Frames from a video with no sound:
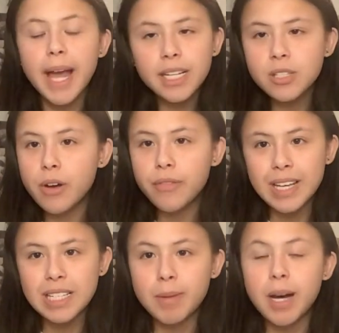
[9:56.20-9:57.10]
Any sort of
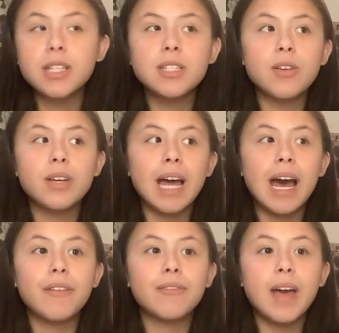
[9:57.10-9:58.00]
face mask. So you can
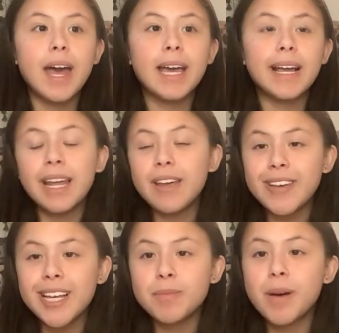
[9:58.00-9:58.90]
have a clay
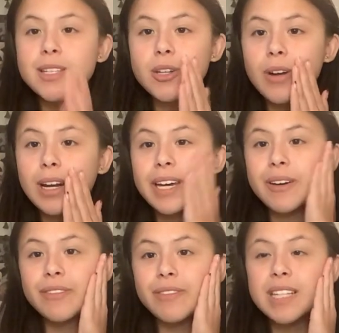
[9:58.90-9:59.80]
face mask or a
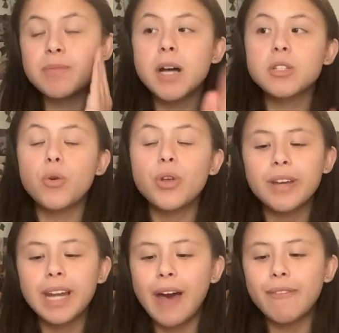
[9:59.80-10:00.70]
liquid face mask, or you
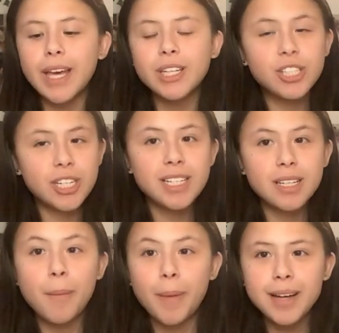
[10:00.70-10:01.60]
can have a
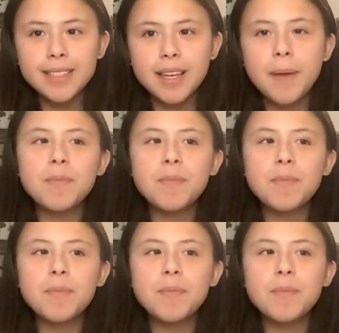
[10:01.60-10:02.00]
sheet mask,